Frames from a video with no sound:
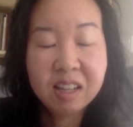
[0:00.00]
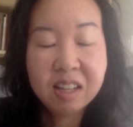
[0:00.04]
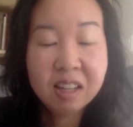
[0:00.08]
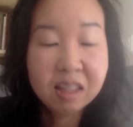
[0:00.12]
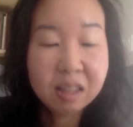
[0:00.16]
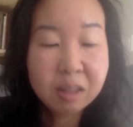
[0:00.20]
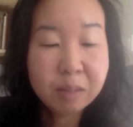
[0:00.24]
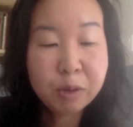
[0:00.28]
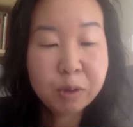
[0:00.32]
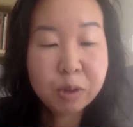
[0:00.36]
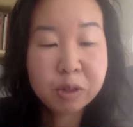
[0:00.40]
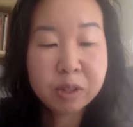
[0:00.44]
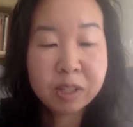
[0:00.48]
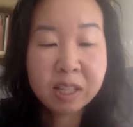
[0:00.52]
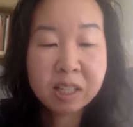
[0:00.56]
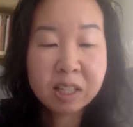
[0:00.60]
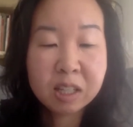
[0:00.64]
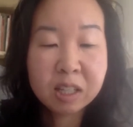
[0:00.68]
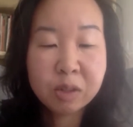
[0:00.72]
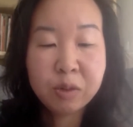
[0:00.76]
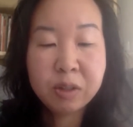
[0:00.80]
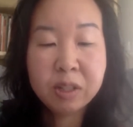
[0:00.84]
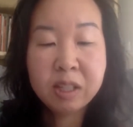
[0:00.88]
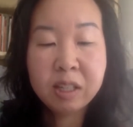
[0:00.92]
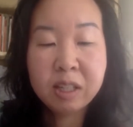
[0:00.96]
The most
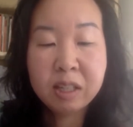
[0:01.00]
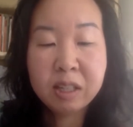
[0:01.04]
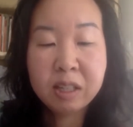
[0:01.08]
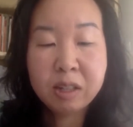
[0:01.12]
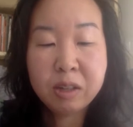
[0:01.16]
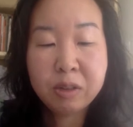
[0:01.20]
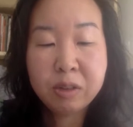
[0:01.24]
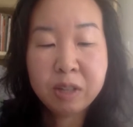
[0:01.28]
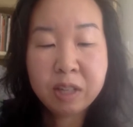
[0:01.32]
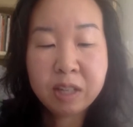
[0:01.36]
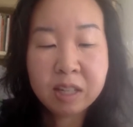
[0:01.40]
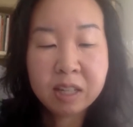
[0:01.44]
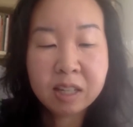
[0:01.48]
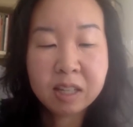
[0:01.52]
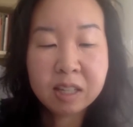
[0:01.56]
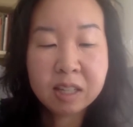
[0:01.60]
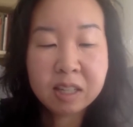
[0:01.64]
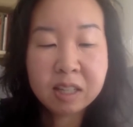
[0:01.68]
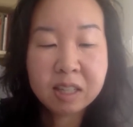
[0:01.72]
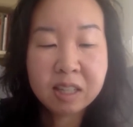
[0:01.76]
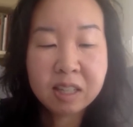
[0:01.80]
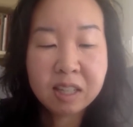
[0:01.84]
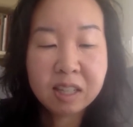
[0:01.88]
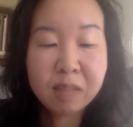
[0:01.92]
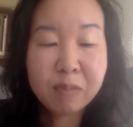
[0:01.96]
exquisite
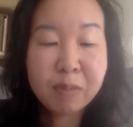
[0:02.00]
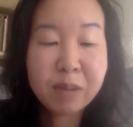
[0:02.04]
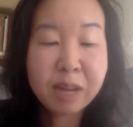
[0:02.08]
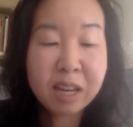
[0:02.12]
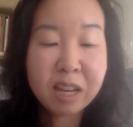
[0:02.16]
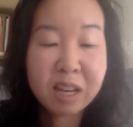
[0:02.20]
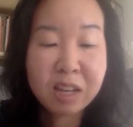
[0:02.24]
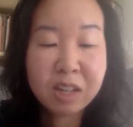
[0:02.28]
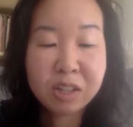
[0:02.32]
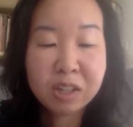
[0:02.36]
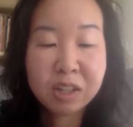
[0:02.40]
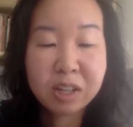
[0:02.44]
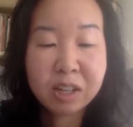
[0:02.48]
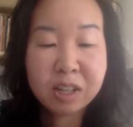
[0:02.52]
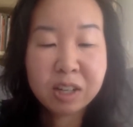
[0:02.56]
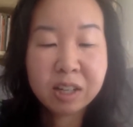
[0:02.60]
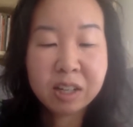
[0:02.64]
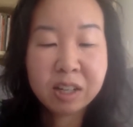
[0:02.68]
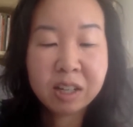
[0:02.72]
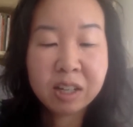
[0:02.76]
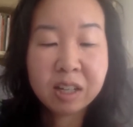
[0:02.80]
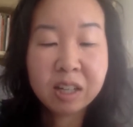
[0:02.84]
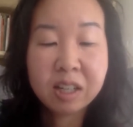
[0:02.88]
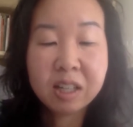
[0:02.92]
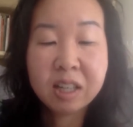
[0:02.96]
loneliness is Maggie
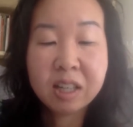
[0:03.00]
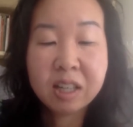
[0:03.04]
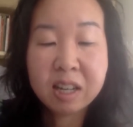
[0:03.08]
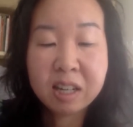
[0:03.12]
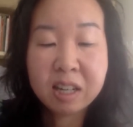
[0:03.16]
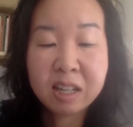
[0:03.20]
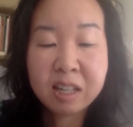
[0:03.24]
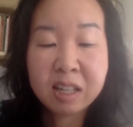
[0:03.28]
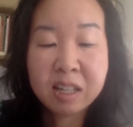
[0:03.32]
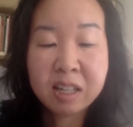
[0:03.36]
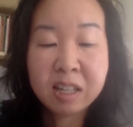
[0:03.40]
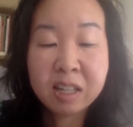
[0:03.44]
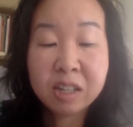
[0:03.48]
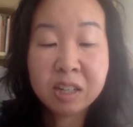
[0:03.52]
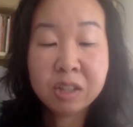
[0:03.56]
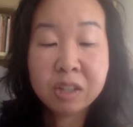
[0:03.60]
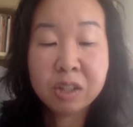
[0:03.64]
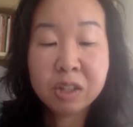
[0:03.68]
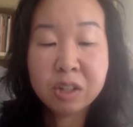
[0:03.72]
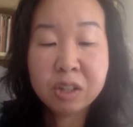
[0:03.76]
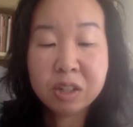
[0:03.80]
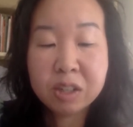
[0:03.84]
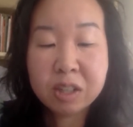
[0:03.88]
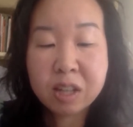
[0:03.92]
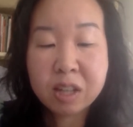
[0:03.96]
Chung gliding in a
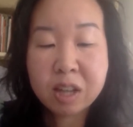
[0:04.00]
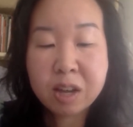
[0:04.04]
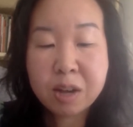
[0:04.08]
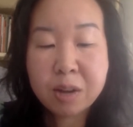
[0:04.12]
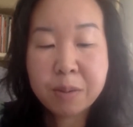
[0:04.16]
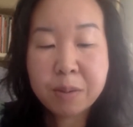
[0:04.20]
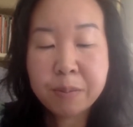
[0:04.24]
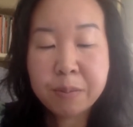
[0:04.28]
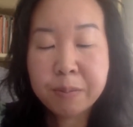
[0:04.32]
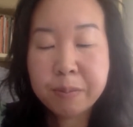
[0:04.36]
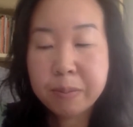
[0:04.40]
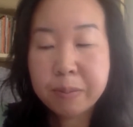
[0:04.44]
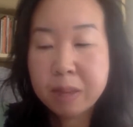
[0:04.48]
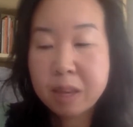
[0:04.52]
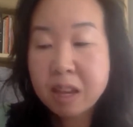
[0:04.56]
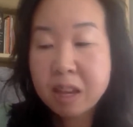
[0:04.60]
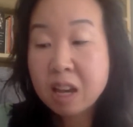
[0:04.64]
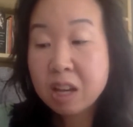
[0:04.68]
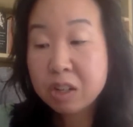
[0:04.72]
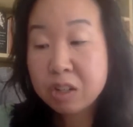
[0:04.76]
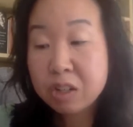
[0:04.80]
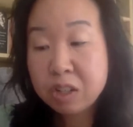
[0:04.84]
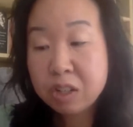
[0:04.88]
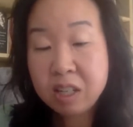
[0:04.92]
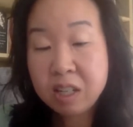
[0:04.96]
cheongsam
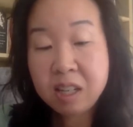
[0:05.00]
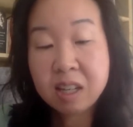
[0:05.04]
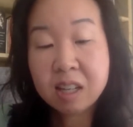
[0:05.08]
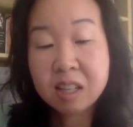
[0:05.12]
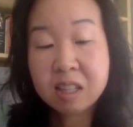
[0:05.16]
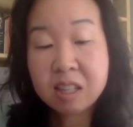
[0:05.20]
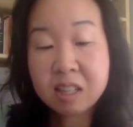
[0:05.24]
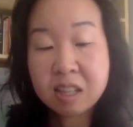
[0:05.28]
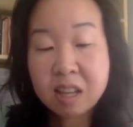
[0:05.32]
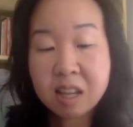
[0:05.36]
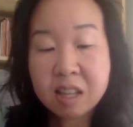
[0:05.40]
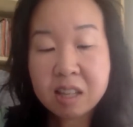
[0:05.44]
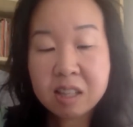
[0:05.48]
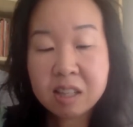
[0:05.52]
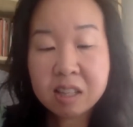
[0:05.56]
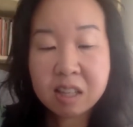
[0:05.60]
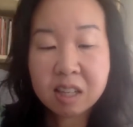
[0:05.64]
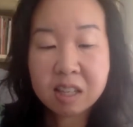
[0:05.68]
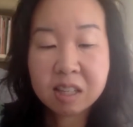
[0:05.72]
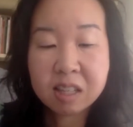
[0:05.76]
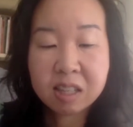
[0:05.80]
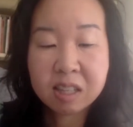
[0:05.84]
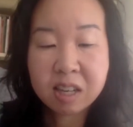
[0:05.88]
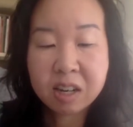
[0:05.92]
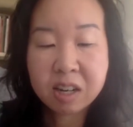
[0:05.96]
as she ascends a
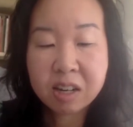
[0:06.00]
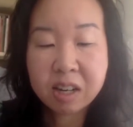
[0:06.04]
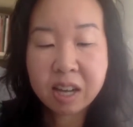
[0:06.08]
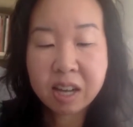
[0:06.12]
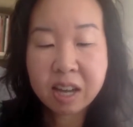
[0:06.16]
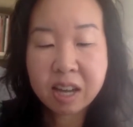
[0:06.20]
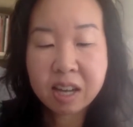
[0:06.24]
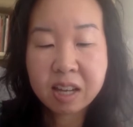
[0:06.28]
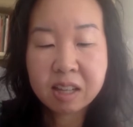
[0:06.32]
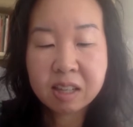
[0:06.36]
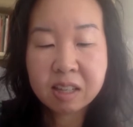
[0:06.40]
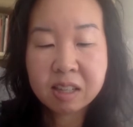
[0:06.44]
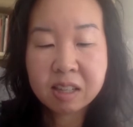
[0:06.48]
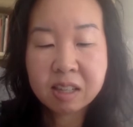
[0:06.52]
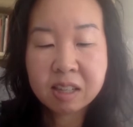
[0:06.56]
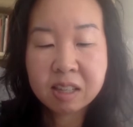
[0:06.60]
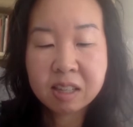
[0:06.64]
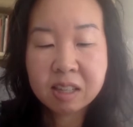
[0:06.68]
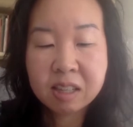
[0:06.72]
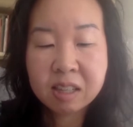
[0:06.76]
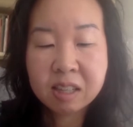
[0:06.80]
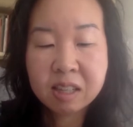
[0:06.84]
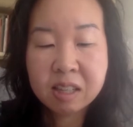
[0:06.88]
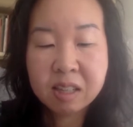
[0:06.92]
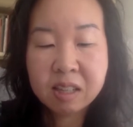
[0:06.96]
staircase.
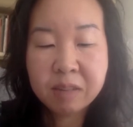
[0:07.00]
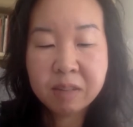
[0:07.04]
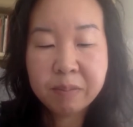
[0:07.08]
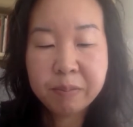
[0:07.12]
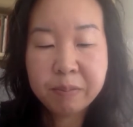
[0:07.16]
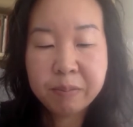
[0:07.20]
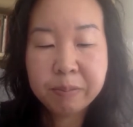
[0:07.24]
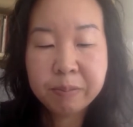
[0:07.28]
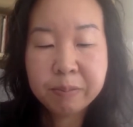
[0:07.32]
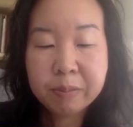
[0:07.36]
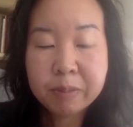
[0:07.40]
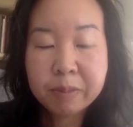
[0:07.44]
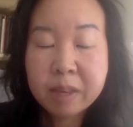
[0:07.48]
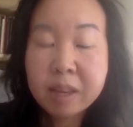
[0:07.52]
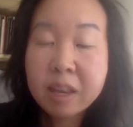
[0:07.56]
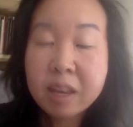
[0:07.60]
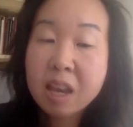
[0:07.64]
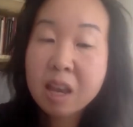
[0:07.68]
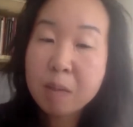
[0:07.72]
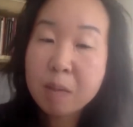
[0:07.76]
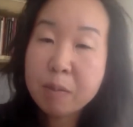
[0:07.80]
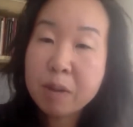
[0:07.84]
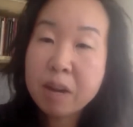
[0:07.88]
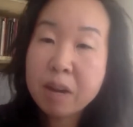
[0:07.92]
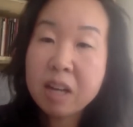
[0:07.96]

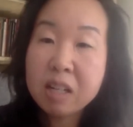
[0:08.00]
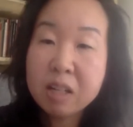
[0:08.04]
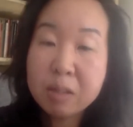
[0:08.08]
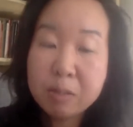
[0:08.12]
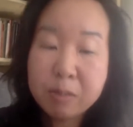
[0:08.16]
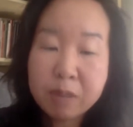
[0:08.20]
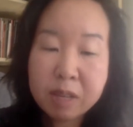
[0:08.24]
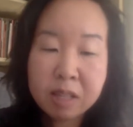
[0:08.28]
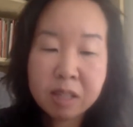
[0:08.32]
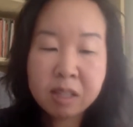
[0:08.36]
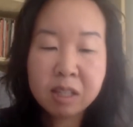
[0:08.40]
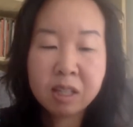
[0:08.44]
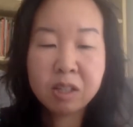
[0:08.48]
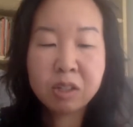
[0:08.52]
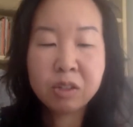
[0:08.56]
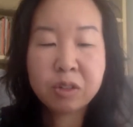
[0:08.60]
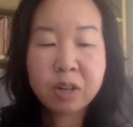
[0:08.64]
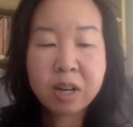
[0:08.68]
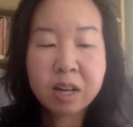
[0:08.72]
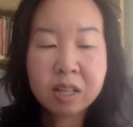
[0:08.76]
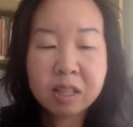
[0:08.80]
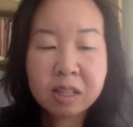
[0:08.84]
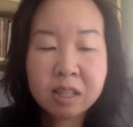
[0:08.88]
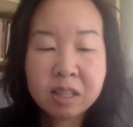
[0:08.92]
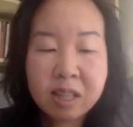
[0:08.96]
In my domestic
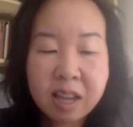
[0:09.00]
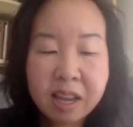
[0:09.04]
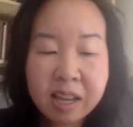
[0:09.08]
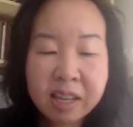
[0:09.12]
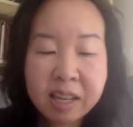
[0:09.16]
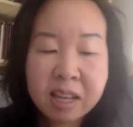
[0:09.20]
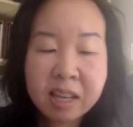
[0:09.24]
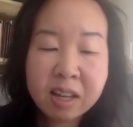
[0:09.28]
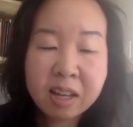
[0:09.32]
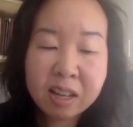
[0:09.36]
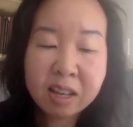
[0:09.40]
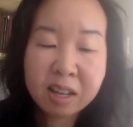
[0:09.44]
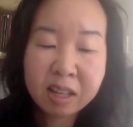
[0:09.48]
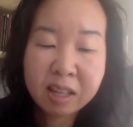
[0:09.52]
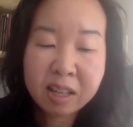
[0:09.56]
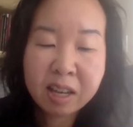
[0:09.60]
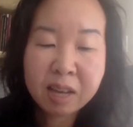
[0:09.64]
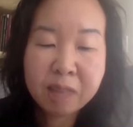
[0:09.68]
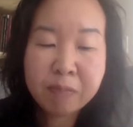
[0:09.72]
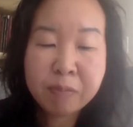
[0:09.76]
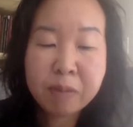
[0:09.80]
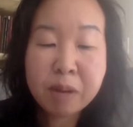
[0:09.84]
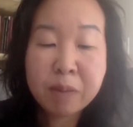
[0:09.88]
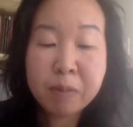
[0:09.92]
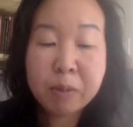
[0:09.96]
dress, I
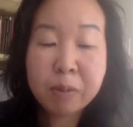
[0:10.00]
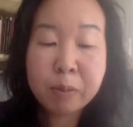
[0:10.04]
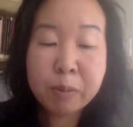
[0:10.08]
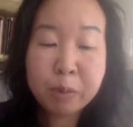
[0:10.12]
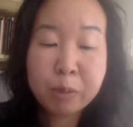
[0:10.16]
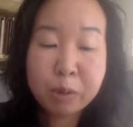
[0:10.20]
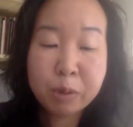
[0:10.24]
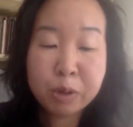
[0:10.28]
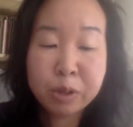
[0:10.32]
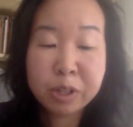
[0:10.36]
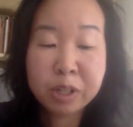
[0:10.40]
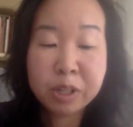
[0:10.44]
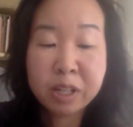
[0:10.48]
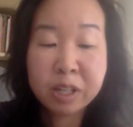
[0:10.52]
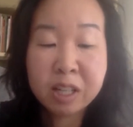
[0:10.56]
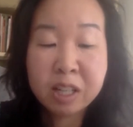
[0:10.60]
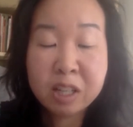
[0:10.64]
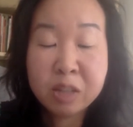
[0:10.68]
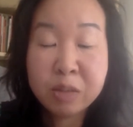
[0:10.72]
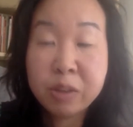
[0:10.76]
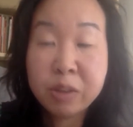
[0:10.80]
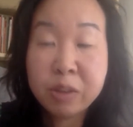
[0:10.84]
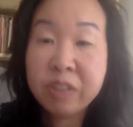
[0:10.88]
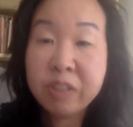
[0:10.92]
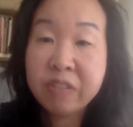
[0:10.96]
calculate my
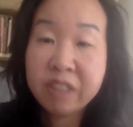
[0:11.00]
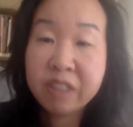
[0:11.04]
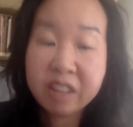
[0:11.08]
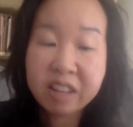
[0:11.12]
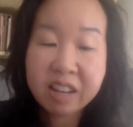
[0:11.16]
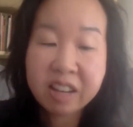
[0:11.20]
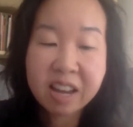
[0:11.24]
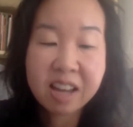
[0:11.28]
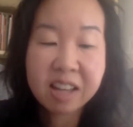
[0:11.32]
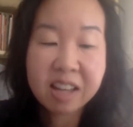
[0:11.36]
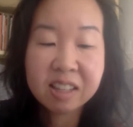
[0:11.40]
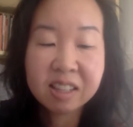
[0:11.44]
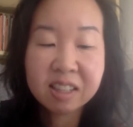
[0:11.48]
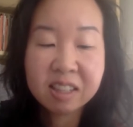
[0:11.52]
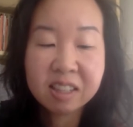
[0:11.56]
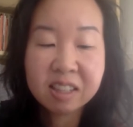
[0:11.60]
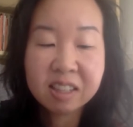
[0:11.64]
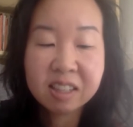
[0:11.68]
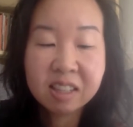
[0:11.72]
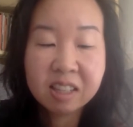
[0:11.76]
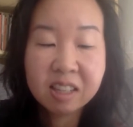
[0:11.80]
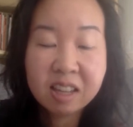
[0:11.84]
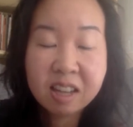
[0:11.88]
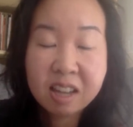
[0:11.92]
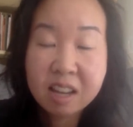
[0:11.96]
proportions with
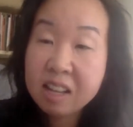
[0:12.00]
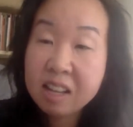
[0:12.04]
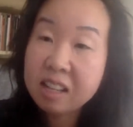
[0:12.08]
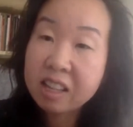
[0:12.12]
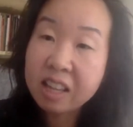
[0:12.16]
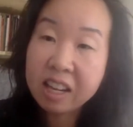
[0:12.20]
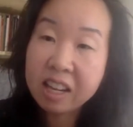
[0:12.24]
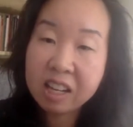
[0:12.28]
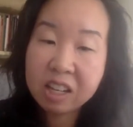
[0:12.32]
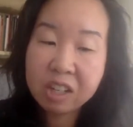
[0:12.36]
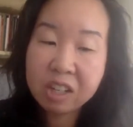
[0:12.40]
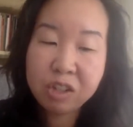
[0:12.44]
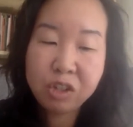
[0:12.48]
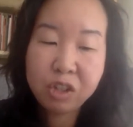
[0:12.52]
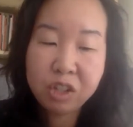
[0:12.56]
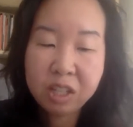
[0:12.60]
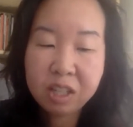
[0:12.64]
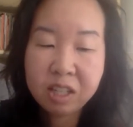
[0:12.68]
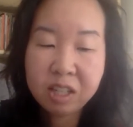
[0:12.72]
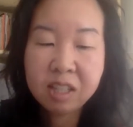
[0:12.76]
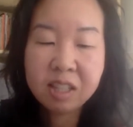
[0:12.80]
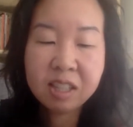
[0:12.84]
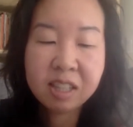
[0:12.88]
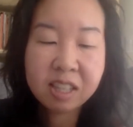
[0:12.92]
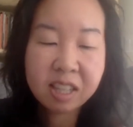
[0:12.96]
finesse, like a
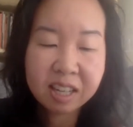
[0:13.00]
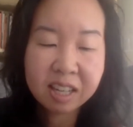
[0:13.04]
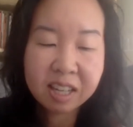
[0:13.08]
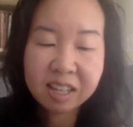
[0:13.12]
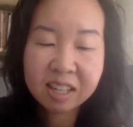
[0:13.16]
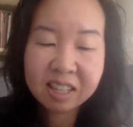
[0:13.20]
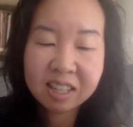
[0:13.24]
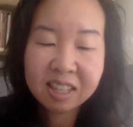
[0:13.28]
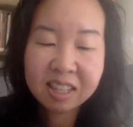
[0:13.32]
G6.